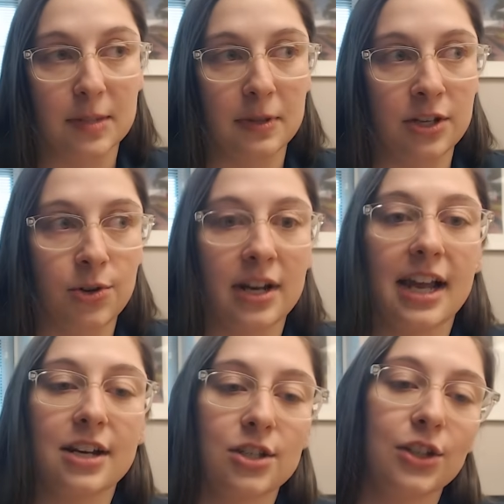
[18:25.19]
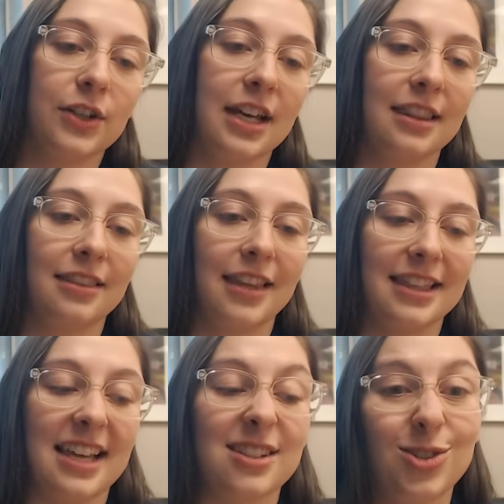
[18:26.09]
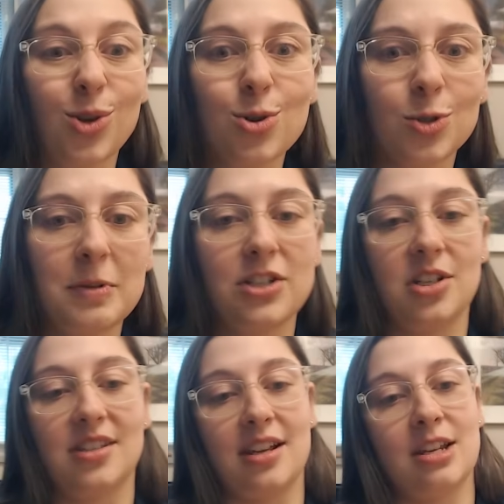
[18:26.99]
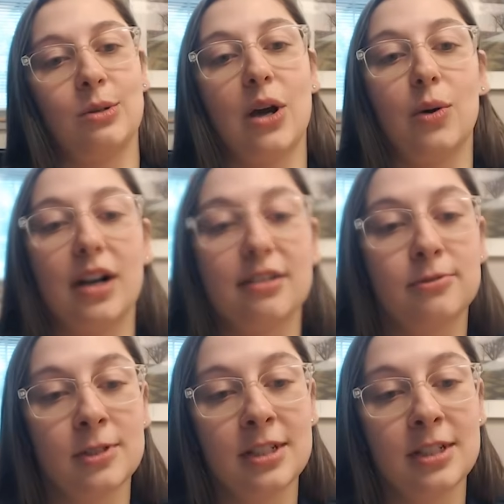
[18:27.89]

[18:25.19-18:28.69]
but then you can actually look at like that sole species that you know of